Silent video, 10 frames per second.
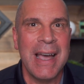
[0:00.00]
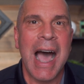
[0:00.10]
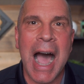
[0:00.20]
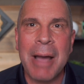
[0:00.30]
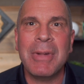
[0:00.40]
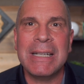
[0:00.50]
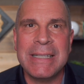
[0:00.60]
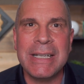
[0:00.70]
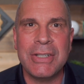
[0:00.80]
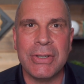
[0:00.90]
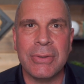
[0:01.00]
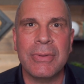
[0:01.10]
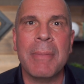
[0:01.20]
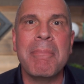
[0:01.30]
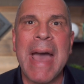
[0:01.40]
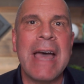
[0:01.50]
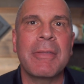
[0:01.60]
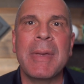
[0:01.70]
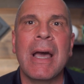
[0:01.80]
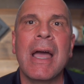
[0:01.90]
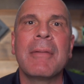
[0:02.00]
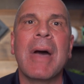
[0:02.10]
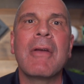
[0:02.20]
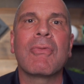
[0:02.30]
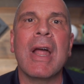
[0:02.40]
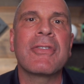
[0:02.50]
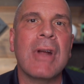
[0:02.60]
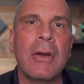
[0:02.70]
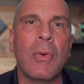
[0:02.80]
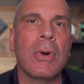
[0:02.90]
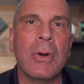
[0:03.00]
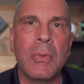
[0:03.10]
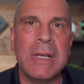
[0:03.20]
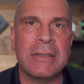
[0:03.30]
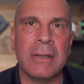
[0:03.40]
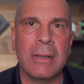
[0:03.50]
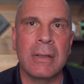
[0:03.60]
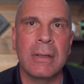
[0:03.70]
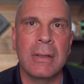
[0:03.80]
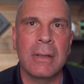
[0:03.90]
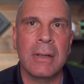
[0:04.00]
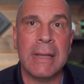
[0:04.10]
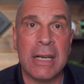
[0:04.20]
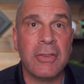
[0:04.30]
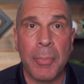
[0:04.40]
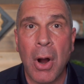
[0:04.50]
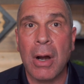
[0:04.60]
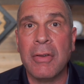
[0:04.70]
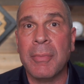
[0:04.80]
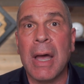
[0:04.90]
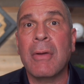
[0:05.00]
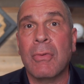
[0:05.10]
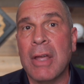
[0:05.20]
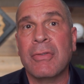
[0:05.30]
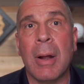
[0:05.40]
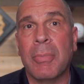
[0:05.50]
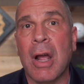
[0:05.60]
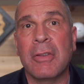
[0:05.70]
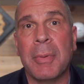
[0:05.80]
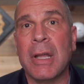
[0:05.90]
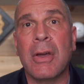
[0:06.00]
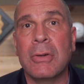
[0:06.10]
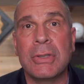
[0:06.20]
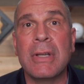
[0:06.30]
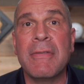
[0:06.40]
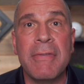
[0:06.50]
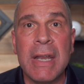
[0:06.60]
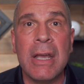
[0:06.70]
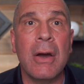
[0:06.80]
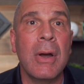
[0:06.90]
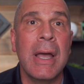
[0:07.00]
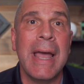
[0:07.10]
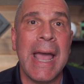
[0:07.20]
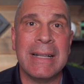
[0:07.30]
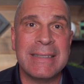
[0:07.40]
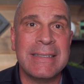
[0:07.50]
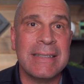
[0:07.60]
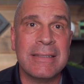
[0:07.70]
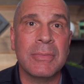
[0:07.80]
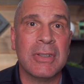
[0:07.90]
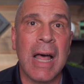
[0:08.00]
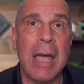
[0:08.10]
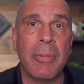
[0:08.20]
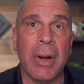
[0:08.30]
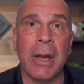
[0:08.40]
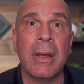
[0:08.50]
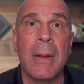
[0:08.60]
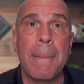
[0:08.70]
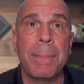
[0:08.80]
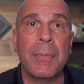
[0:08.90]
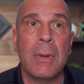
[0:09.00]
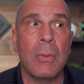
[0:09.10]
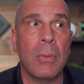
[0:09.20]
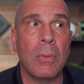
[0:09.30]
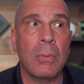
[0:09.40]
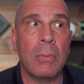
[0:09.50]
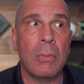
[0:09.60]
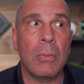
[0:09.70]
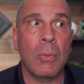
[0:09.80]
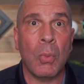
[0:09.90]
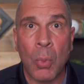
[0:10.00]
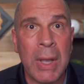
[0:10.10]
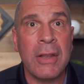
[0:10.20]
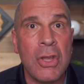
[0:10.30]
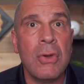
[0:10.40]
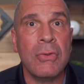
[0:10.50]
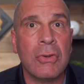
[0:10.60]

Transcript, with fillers: I'm going to teach you the math behind my restaurant order wizard that is a part of my restaurant prosperity coaching video and systems library, when used